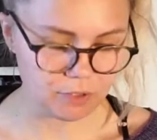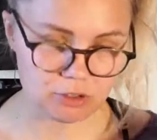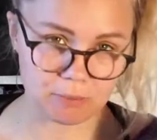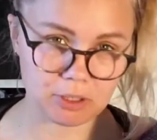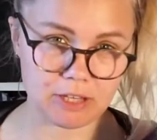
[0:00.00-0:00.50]

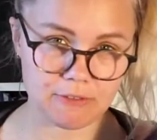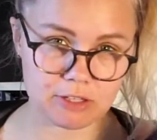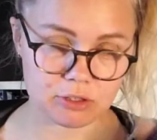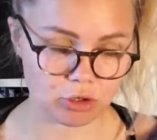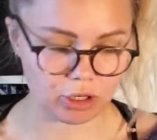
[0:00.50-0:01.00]
I'm gonna give
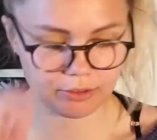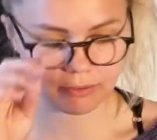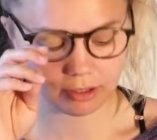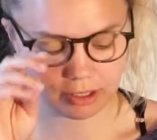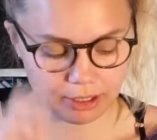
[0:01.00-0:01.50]
these a try
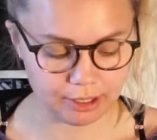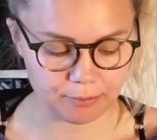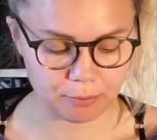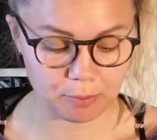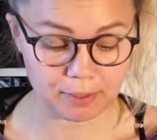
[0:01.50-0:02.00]

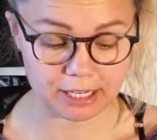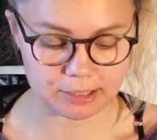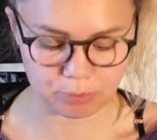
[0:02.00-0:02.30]
with my next